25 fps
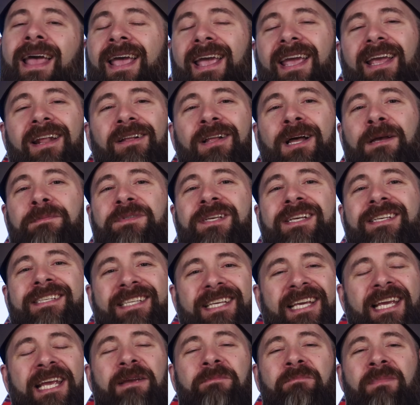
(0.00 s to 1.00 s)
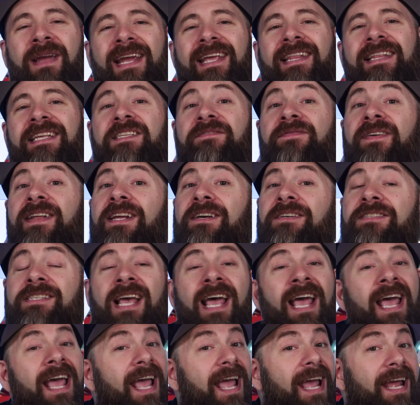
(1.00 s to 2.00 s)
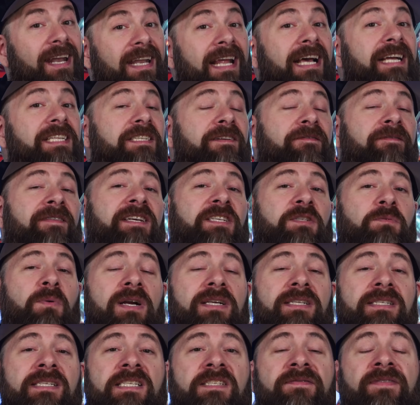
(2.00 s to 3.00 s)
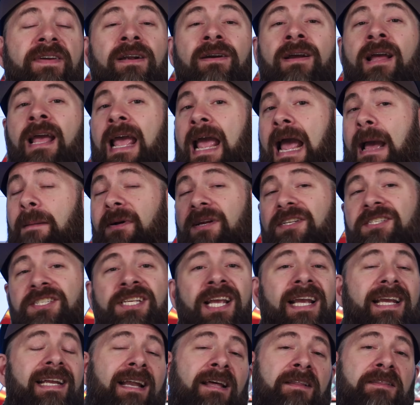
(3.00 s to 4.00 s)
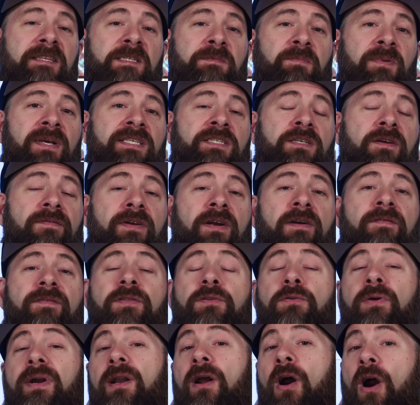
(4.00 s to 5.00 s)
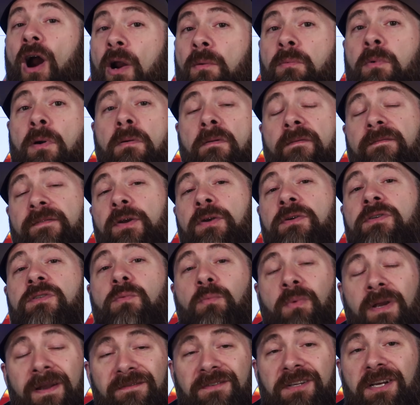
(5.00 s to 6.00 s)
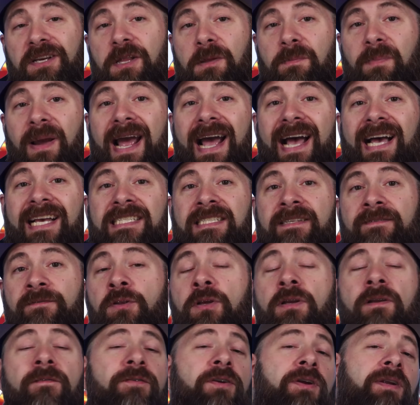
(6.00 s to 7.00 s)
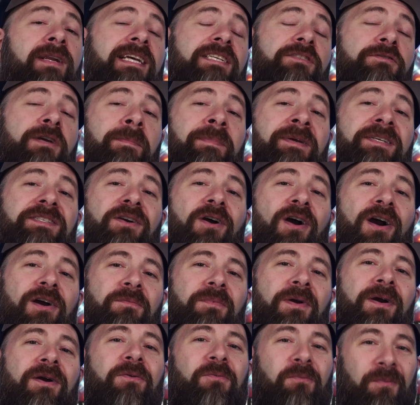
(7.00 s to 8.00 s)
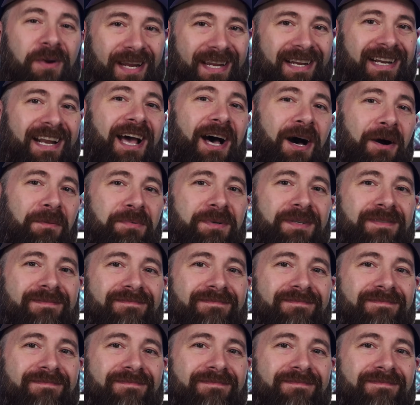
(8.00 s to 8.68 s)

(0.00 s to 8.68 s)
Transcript: It all helps us keep making these videos. And now that you finished watching this video, how about checking out this place over here about the great hardware reviews we've done in the past? If you're looking for your next great piece of hardware, we can help.